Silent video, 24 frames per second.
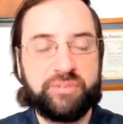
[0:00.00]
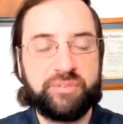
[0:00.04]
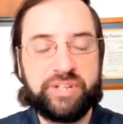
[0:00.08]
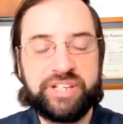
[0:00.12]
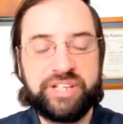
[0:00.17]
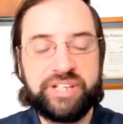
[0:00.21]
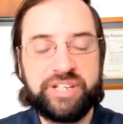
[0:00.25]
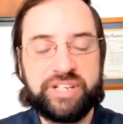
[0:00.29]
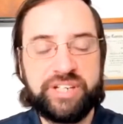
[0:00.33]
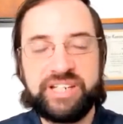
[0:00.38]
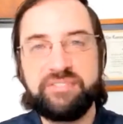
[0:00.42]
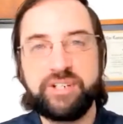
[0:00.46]

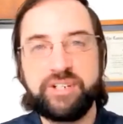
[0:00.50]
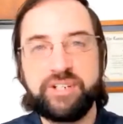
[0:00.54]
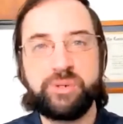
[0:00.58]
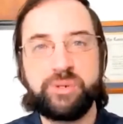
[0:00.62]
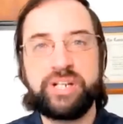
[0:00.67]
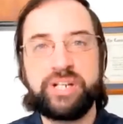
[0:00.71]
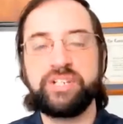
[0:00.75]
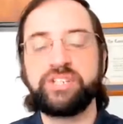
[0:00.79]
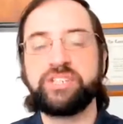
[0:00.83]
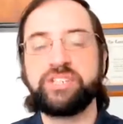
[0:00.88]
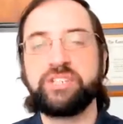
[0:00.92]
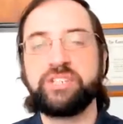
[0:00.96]
If we could
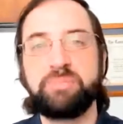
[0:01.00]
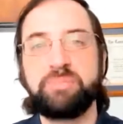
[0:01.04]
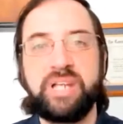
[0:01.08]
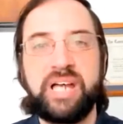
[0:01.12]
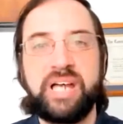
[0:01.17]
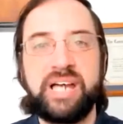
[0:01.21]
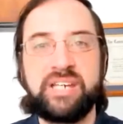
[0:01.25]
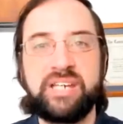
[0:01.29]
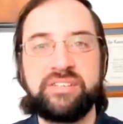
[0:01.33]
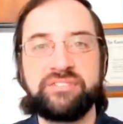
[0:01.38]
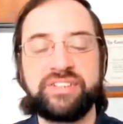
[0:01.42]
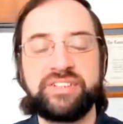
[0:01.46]
have a greater
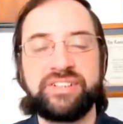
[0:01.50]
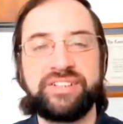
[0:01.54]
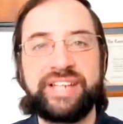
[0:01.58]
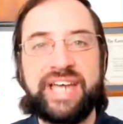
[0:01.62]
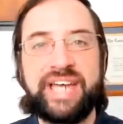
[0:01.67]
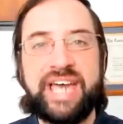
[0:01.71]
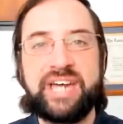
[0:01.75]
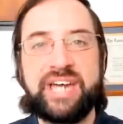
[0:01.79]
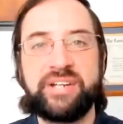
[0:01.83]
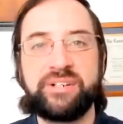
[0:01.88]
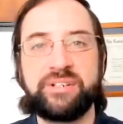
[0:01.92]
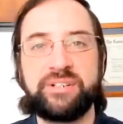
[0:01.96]
supply
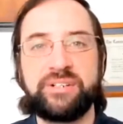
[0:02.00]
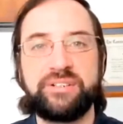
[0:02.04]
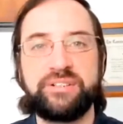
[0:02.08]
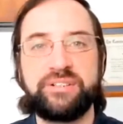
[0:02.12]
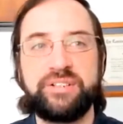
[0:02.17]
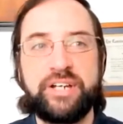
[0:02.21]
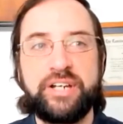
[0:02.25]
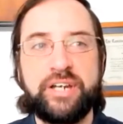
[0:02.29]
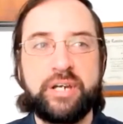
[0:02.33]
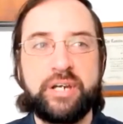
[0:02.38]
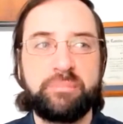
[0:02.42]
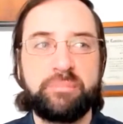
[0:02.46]
of
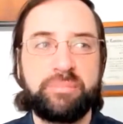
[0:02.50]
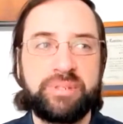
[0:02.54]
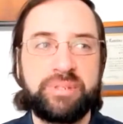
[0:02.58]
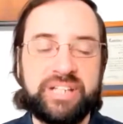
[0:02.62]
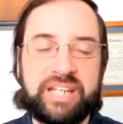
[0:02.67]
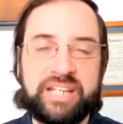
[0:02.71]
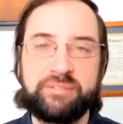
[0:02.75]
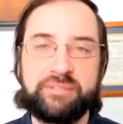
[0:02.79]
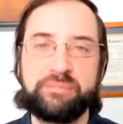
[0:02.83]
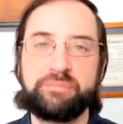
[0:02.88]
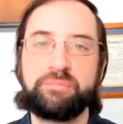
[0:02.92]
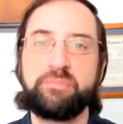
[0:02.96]
collateral,
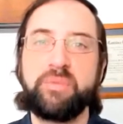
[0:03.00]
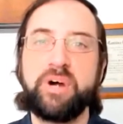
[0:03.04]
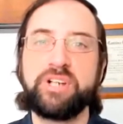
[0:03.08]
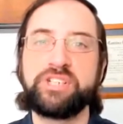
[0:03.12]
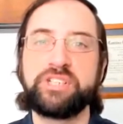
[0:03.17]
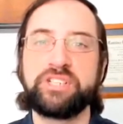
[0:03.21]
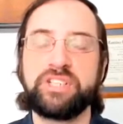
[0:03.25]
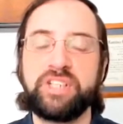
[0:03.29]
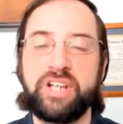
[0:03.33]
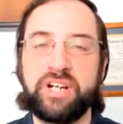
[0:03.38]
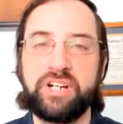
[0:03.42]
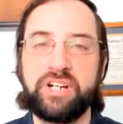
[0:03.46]
but a